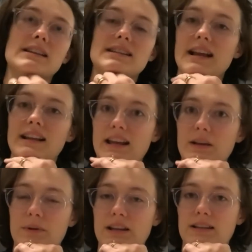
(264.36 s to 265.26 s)
really telling
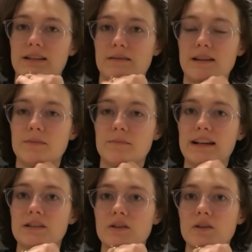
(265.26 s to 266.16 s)
anyone his
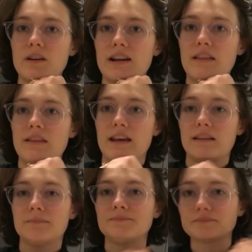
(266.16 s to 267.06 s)
backstory, and
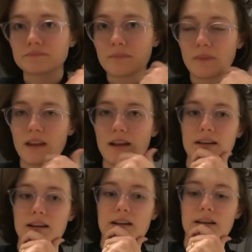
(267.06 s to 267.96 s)
then
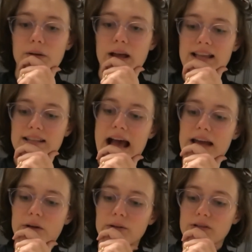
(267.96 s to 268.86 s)
as an
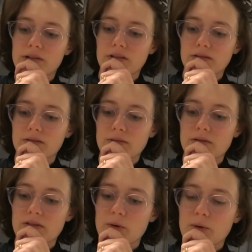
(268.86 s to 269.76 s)
adult,
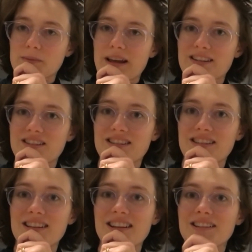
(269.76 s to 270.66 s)
Jonas managed
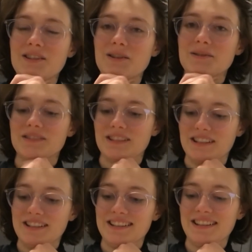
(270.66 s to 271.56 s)

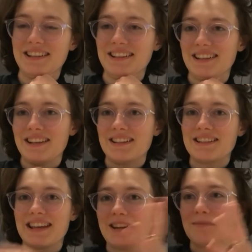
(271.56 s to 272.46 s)
to
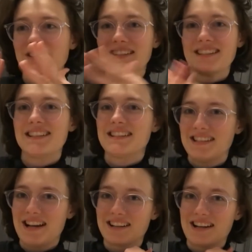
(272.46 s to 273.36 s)
get him to sit
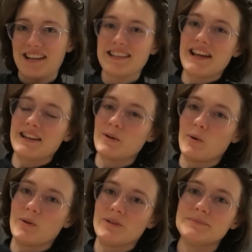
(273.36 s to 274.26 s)
down and kind of tell it
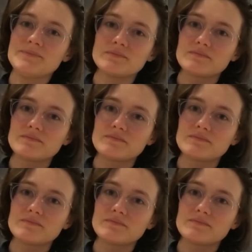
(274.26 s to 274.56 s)
all